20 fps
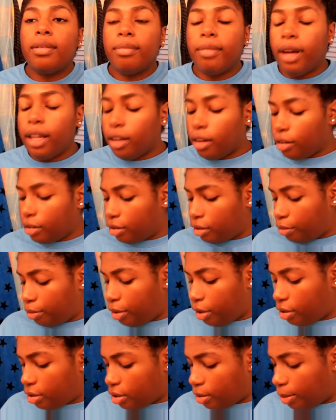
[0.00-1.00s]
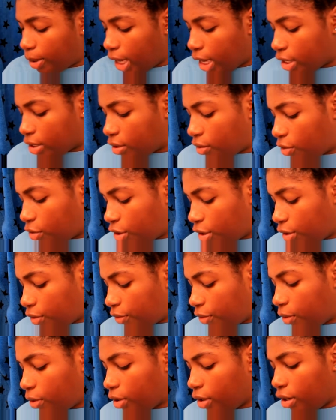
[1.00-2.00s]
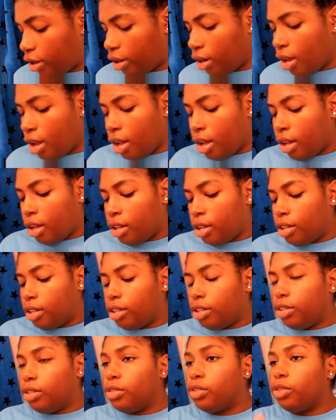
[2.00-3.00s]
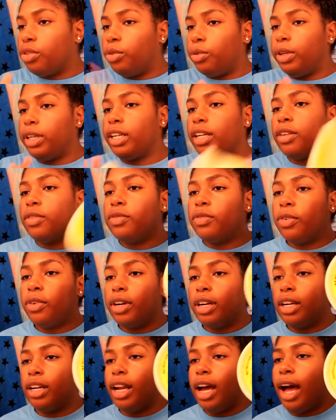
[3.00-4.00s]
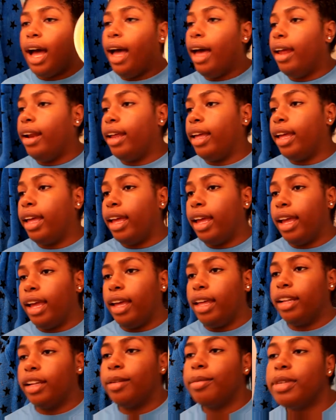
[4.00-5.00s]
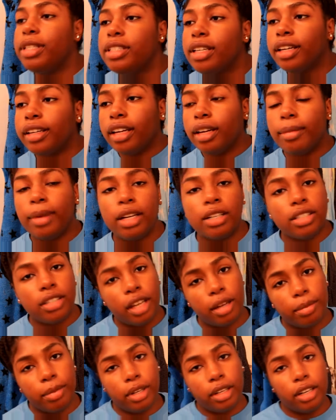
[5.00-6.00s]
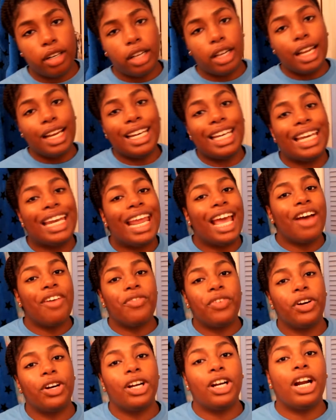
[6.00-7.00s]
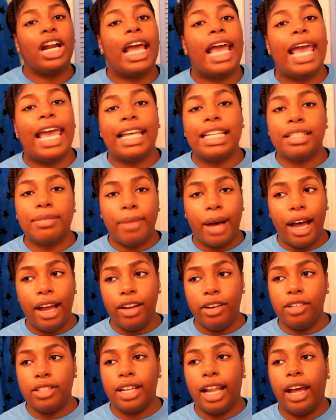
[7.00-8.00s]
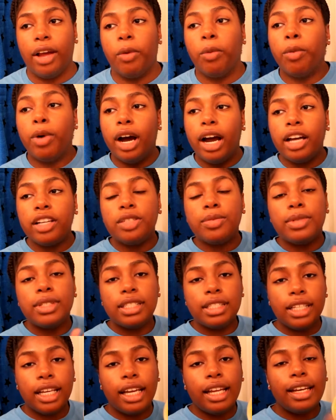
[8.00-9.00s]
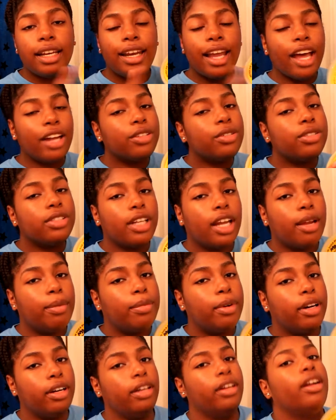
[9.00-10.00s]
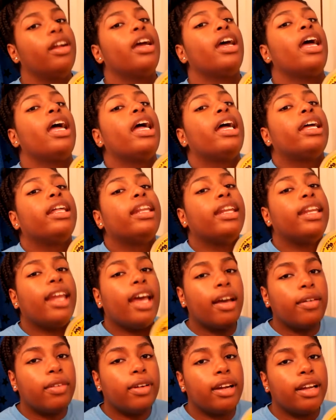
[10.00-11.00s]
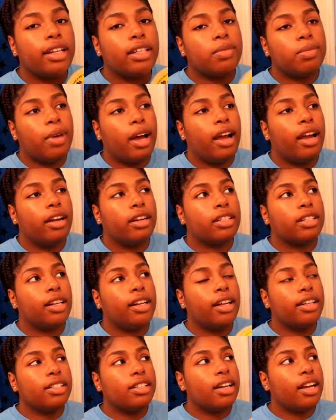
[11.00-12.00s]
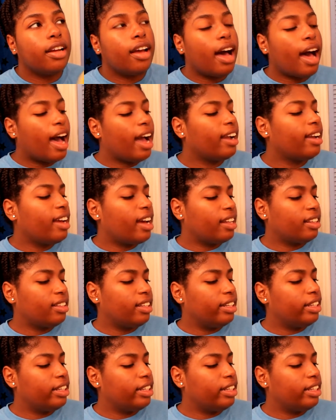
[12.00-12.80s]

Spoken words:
my local beauty supply store for $3.49. And let me tell you about shea butter, it never expires. Like 100% natural shea butter never expires. And I tell y'all, I got